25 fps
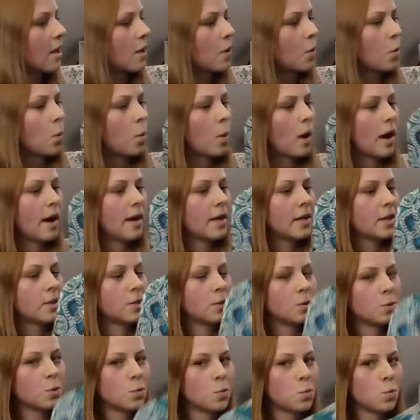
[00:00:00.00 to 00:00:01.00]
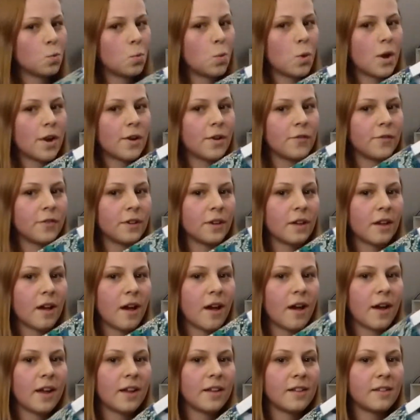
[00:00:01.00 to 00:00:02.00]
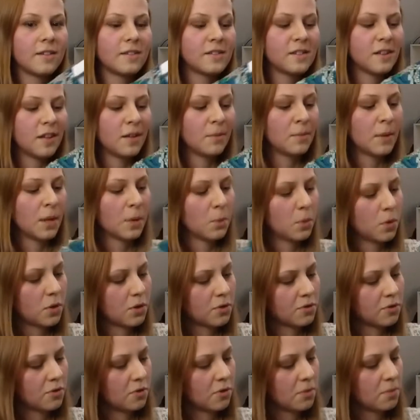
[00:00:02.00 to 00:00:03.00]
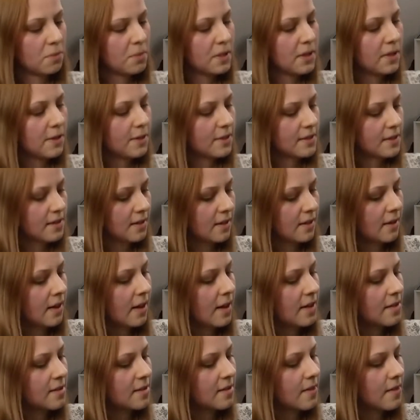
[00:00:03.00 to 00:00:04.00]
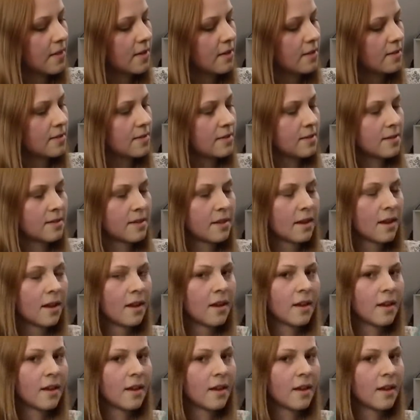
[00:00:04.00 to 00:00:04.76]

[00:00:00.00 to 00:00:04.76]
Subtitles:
quite one of a kind in my wardrobe because it has these